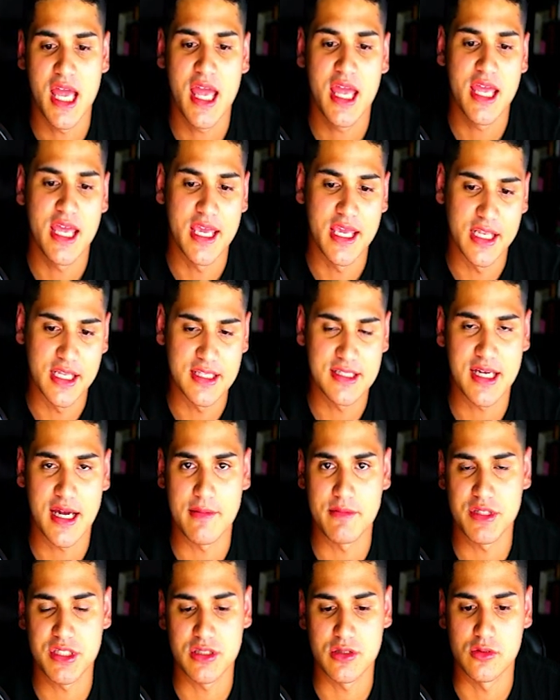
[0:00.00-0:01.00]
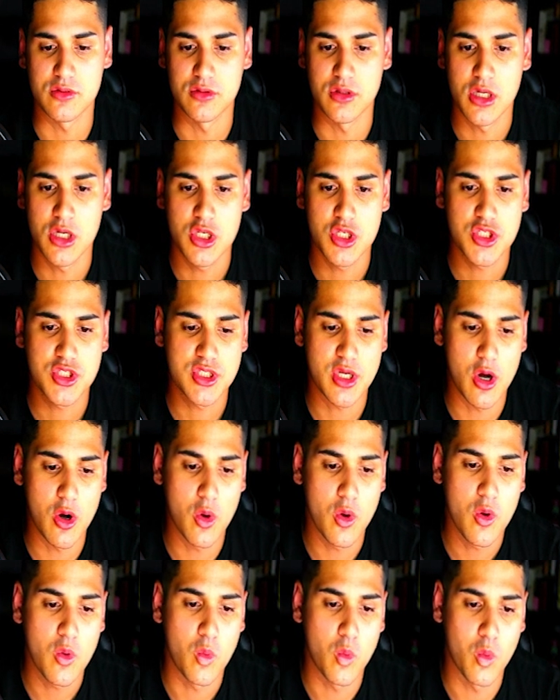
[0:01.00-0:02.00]
anytime soon. So
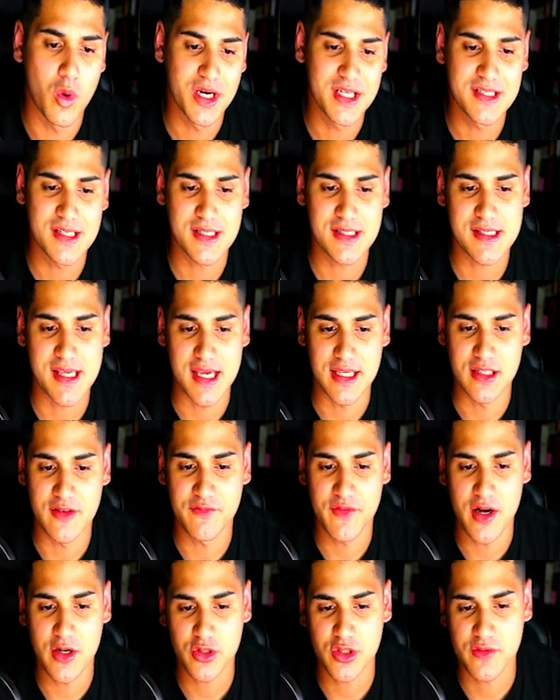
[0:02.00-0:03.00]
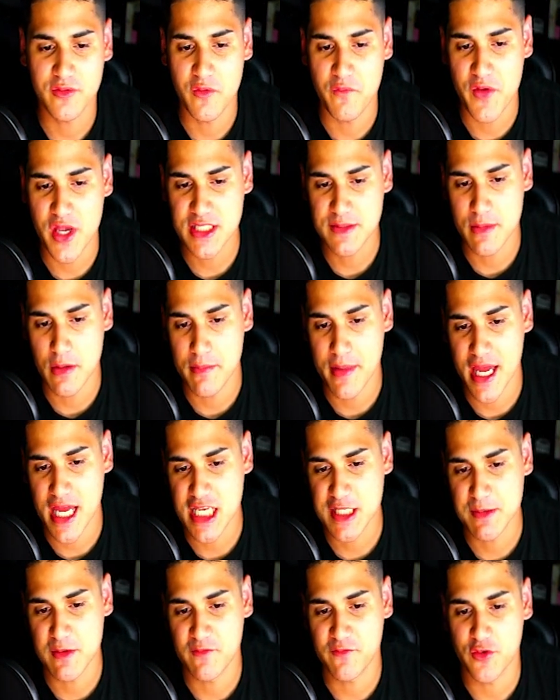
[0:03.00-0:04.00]
what is it saying? The founder of investment
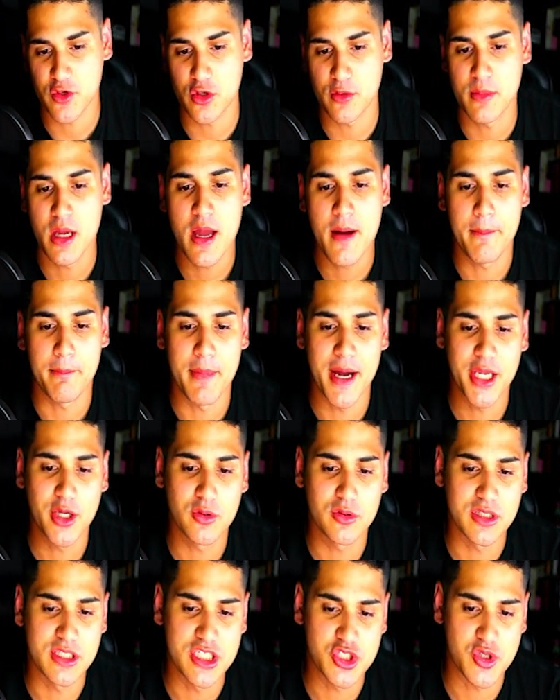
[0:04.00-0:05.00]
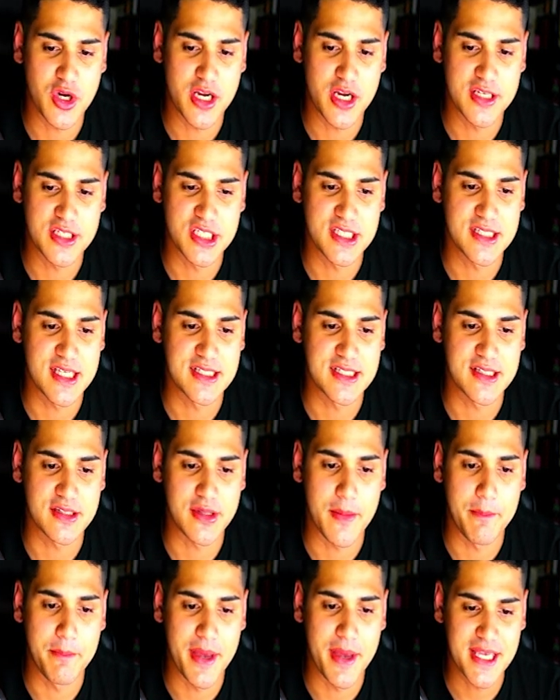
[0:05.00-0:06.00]
management firm Michael Lee Strategy says that the
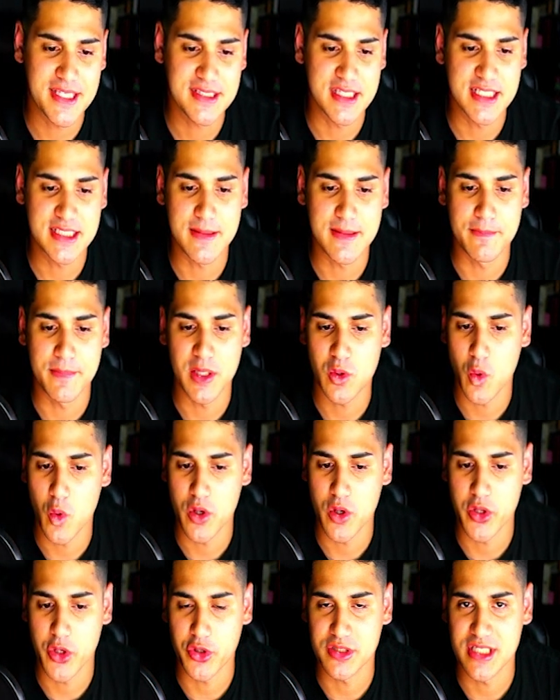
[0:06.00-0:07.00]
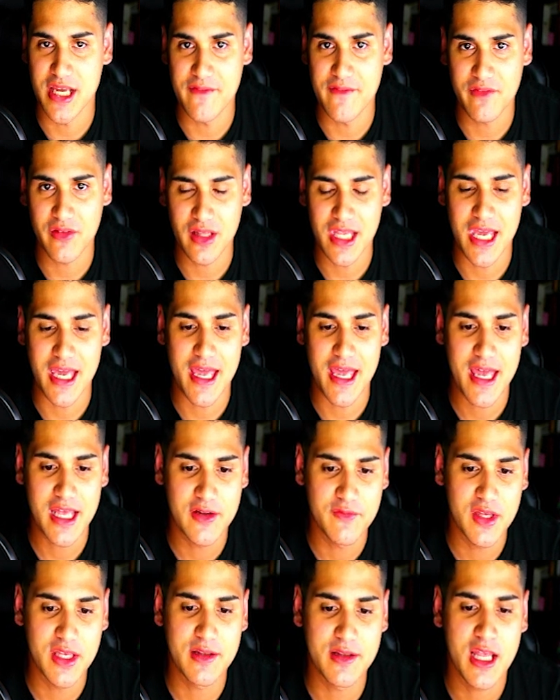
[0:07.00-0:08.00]
best days of Bitcoin are definitely ahead of
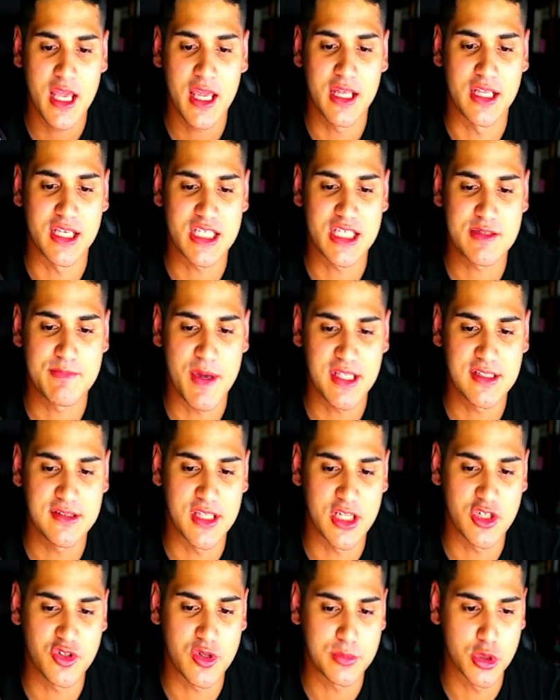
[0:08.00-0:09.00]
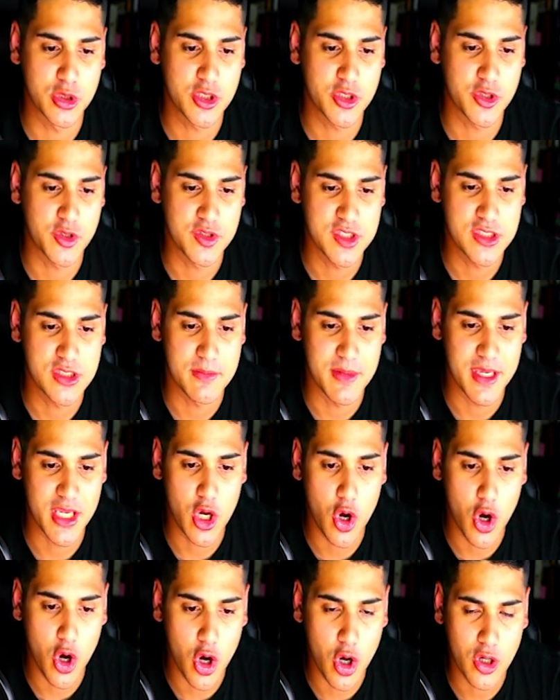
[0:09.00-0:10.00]
it, expecting the cryptocurrency to make
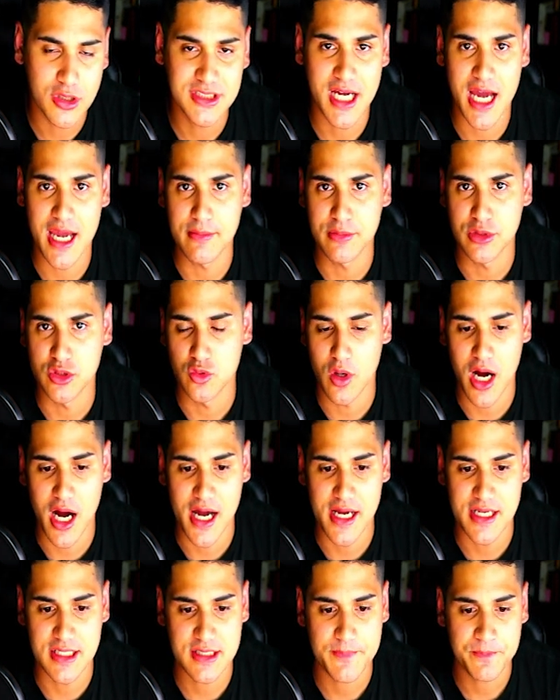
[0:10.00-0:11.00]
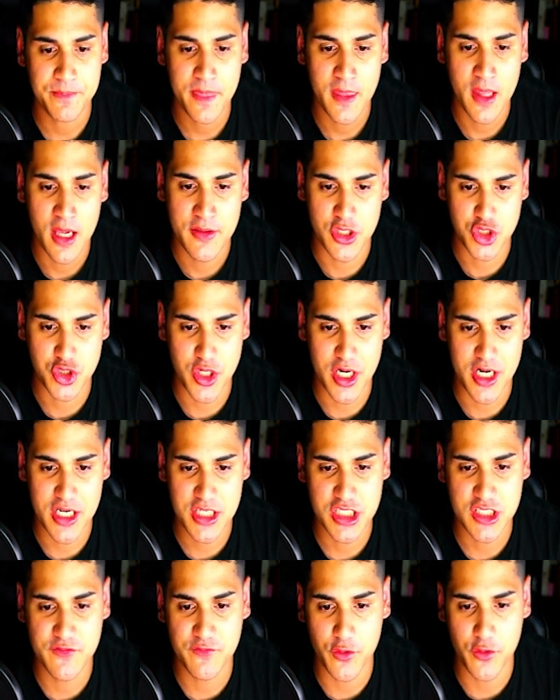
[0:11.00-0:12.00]
all-time new highs. The strategist
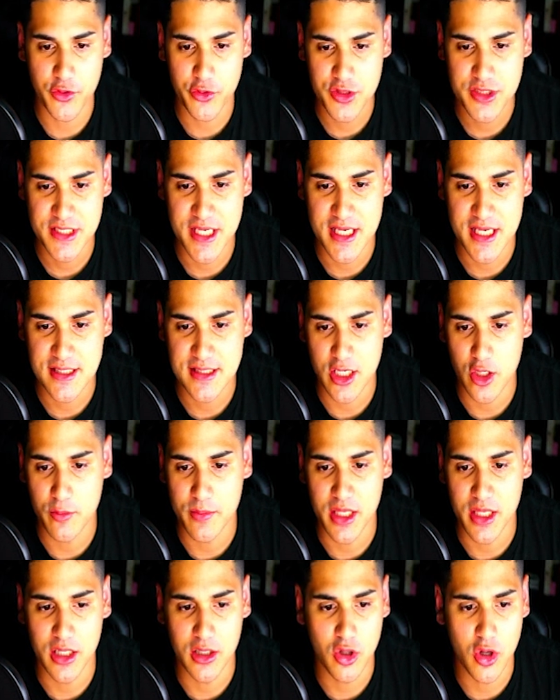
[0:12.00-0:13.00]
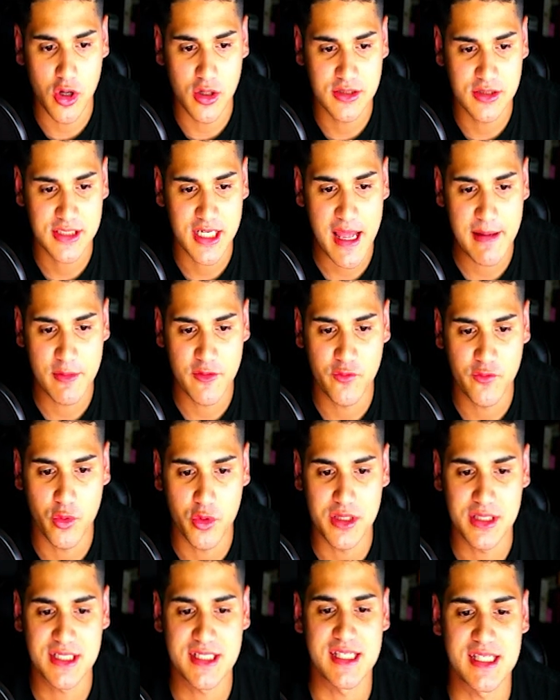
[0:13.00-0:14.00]
further says that it'll be a long time before you
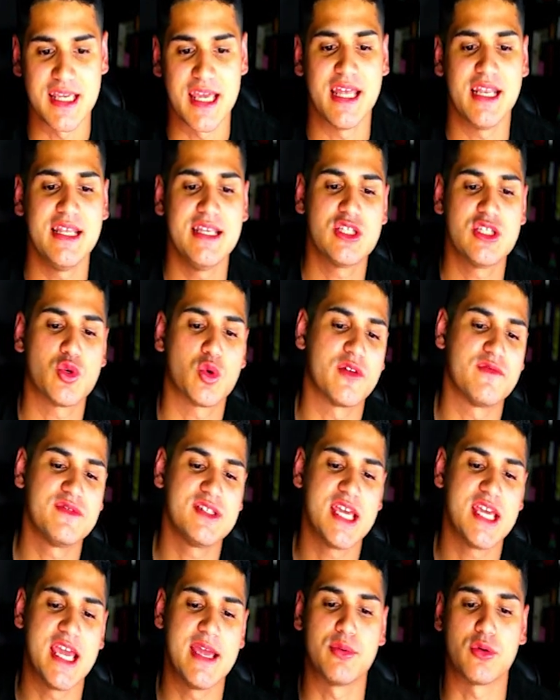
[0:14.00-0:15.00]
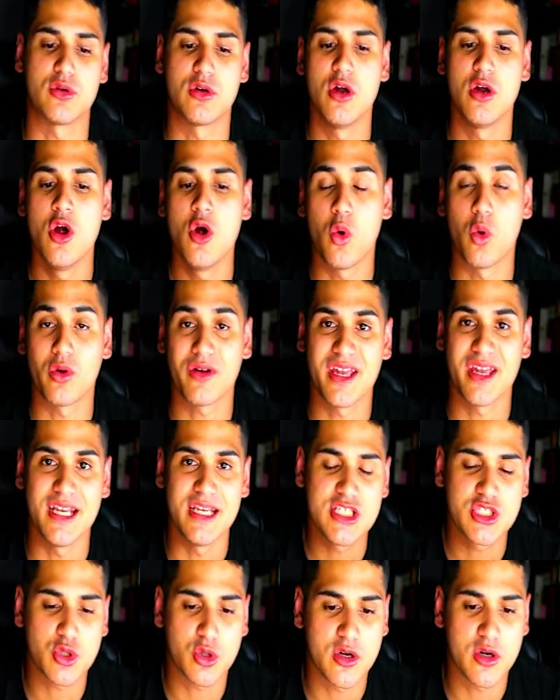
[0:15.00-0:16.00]
see any sort of taper or any
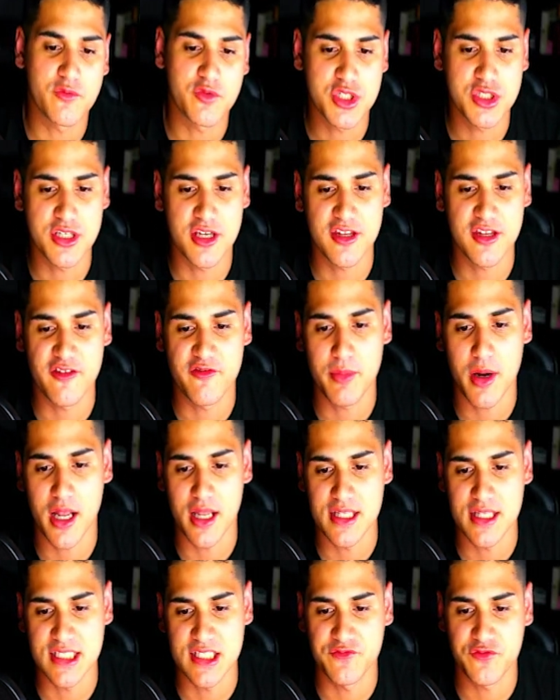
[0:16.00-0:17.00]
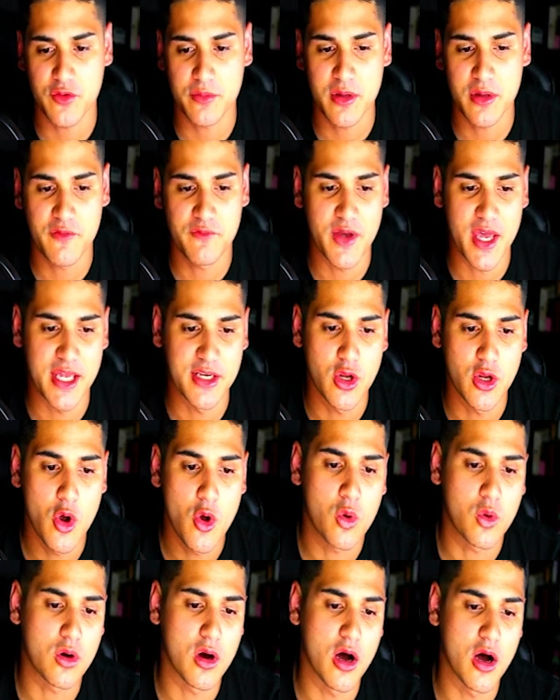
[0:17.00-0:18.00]
sort of restrictive policy from the Fed
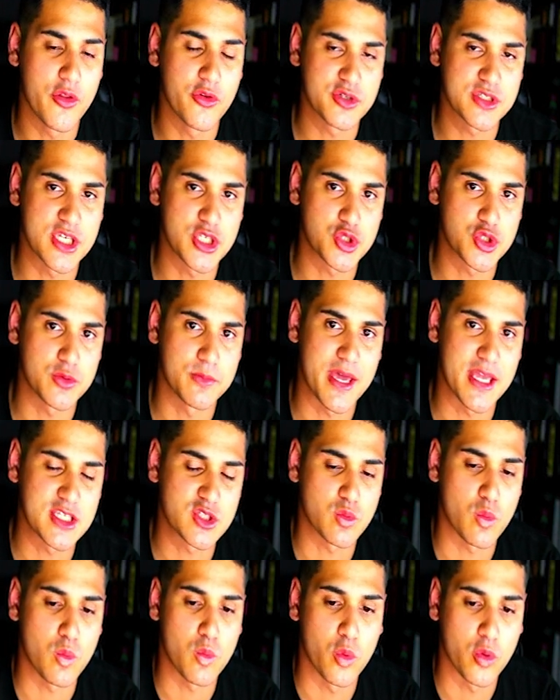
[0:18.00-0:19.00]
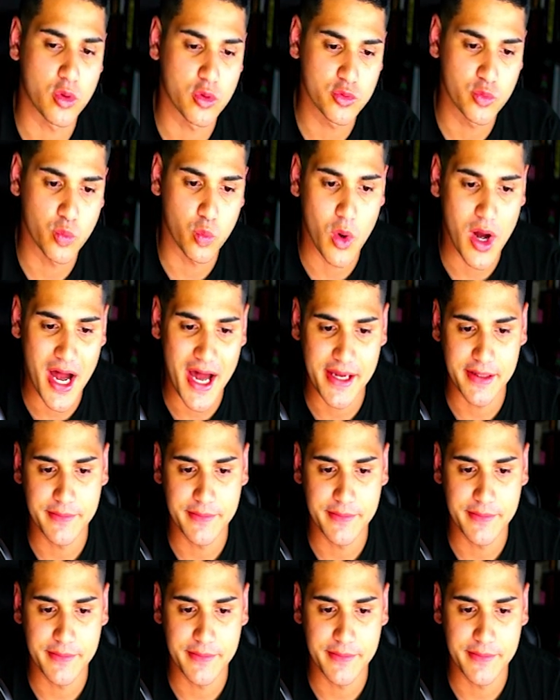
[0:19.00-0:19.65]
or other central banks worldwide.